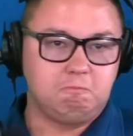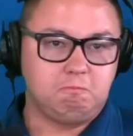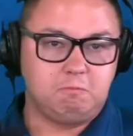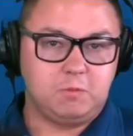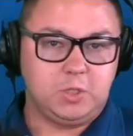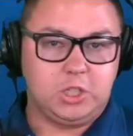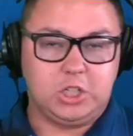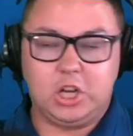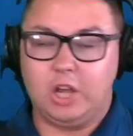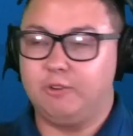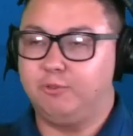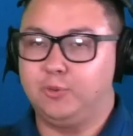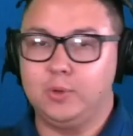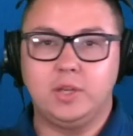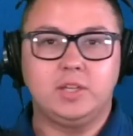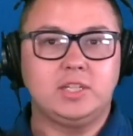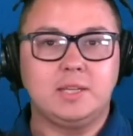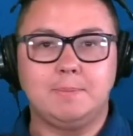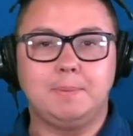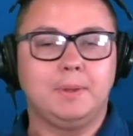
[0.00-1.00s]
stuff we
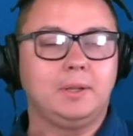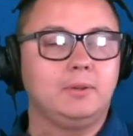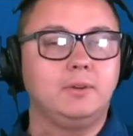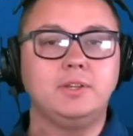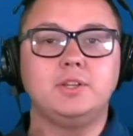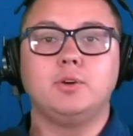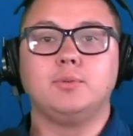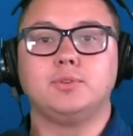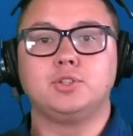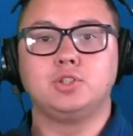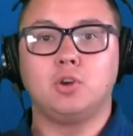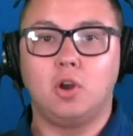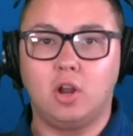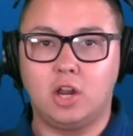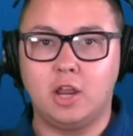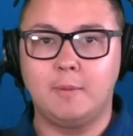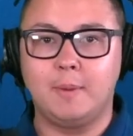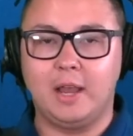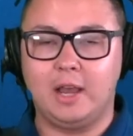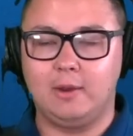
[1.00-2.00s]
typically don't talk
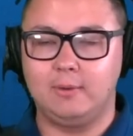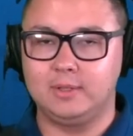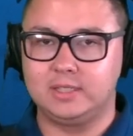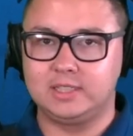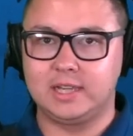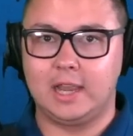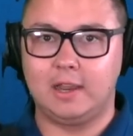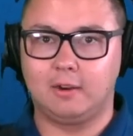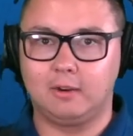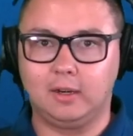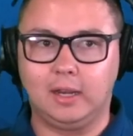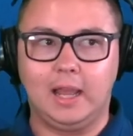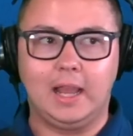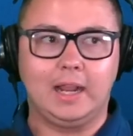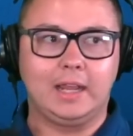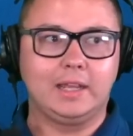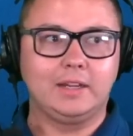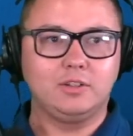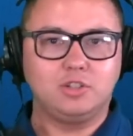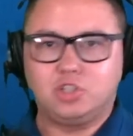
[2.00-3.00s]
about with Tyler
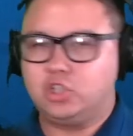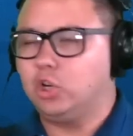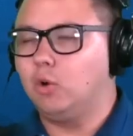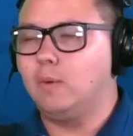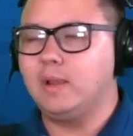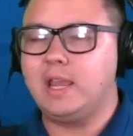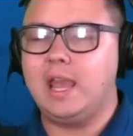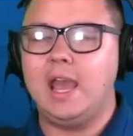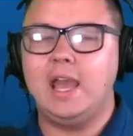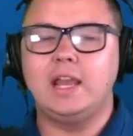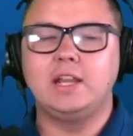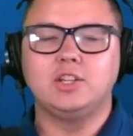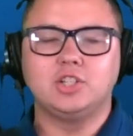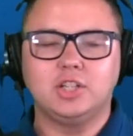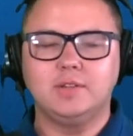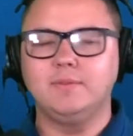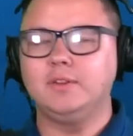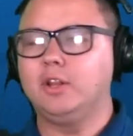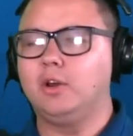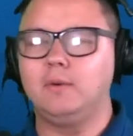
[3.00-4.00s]
Lockett, showing age,
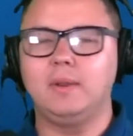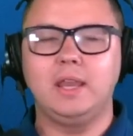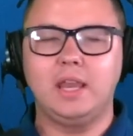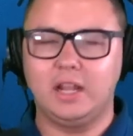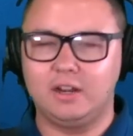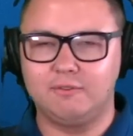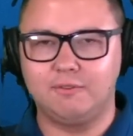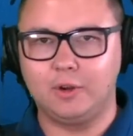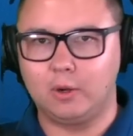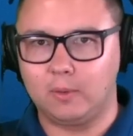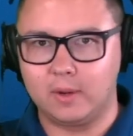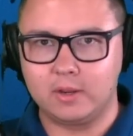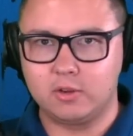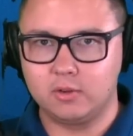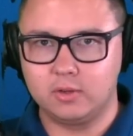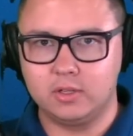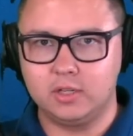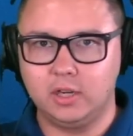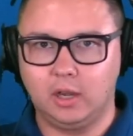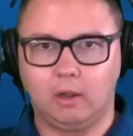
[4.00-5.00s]
even though he had a very
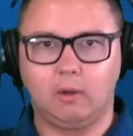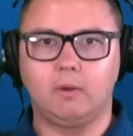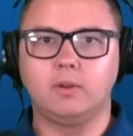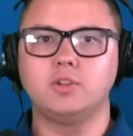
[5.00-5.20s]
good year.